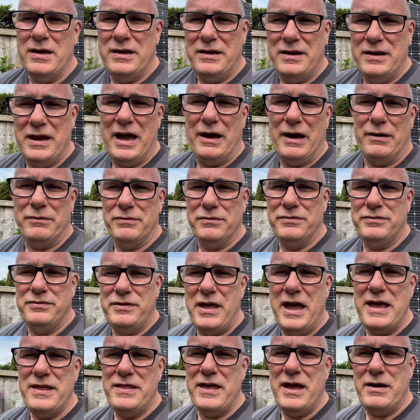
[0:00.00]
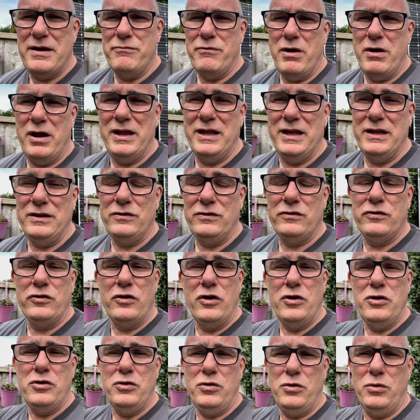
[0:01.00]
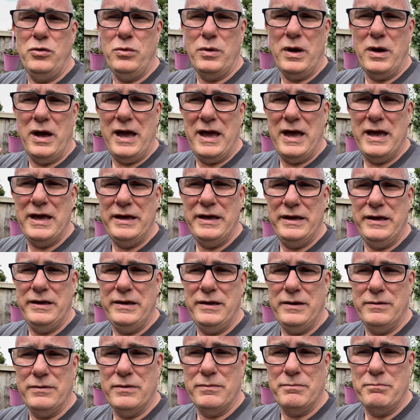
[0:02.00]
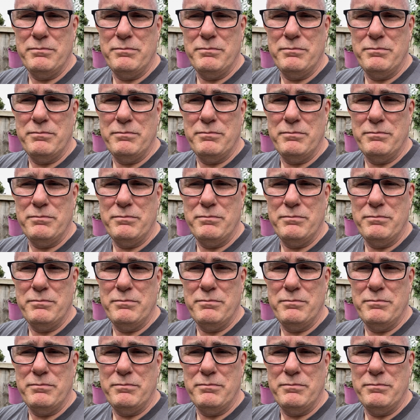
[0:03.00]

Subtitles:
Now, they then run into a